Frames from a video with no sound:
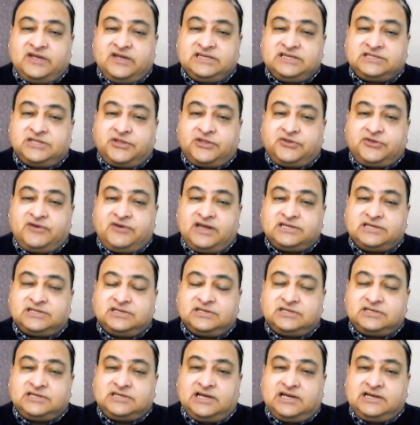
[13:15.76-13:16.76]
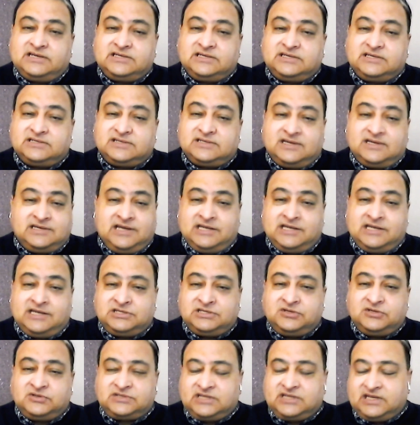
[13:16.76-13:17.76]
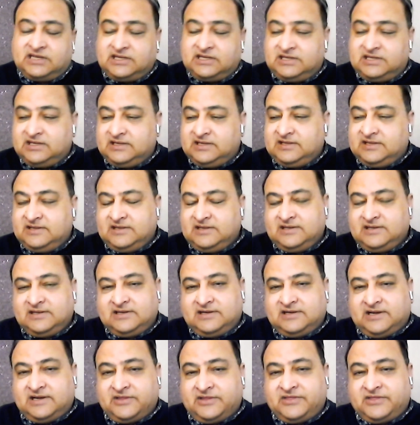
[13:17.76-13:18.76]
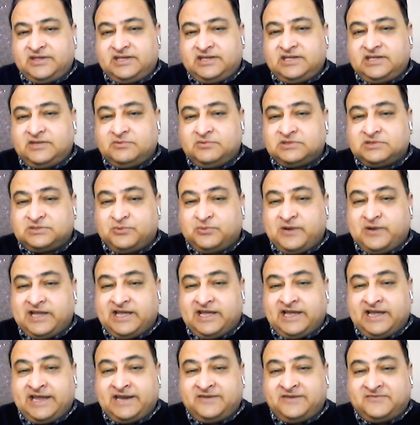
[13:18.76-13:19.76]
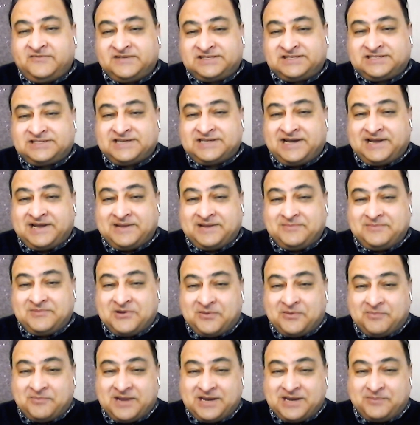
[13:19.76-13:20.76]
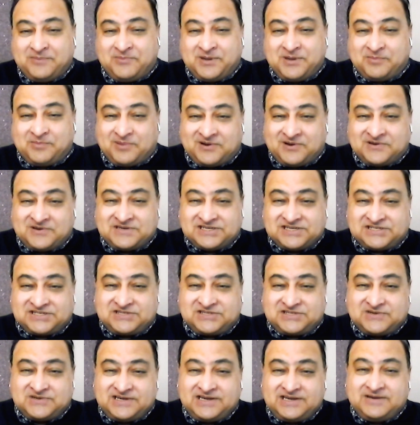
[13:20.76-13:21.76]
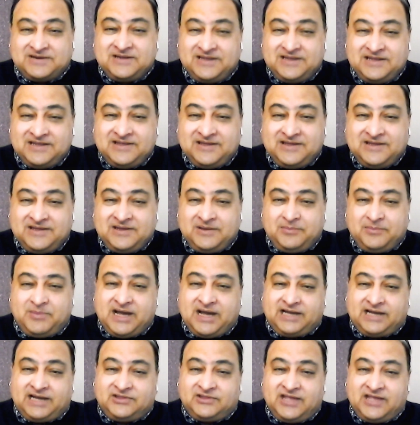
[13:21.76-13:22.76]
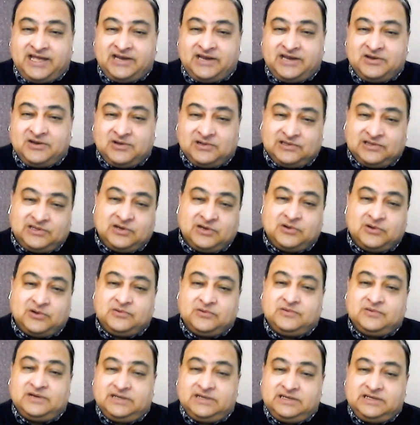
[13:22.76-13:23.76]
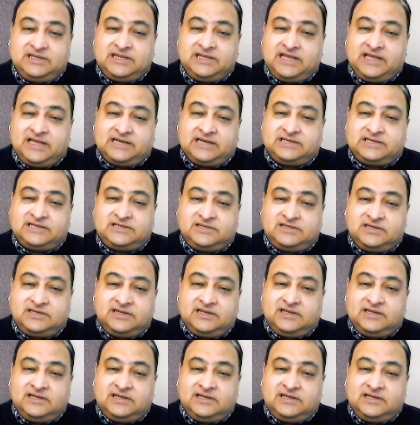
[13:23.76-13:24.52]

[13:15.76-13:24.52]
face the threats and challenges. And as you say, I think he was way ahead of his time. Not many people understood it back then, although he had